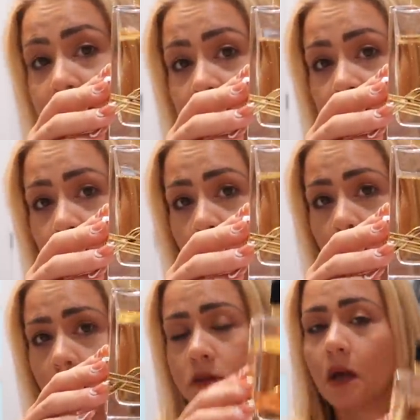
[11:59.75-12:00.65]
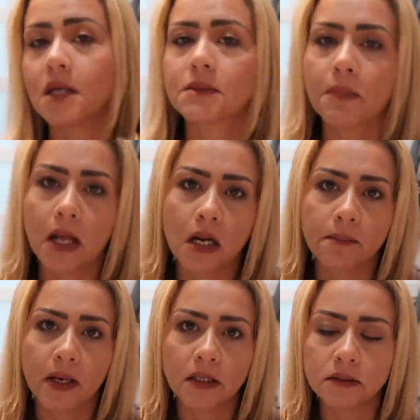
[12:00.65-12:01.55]
it's this one, guys. It smells
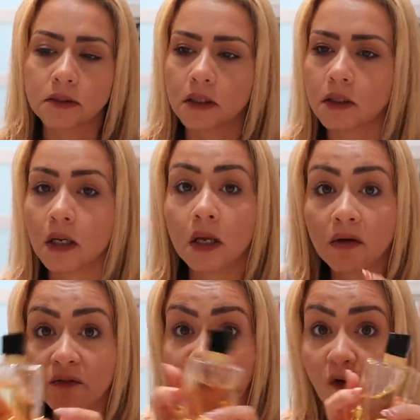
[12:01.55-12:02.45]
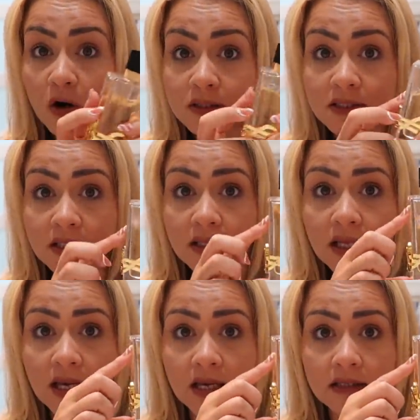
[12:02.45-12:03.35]
amazing. fourteen
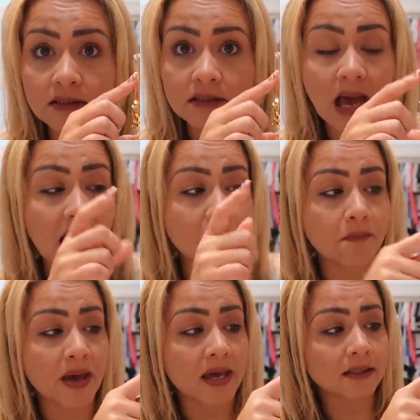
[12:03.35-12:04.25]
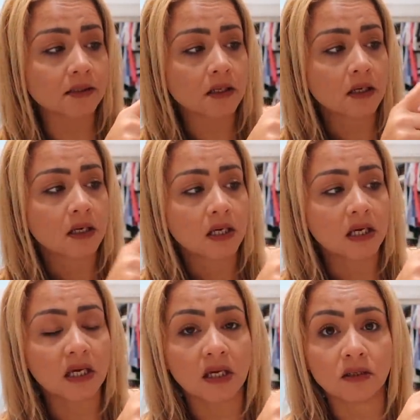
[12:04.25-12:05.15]
days. I bet
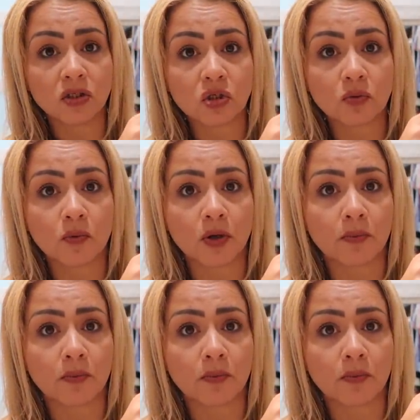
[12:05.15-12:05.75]
in two more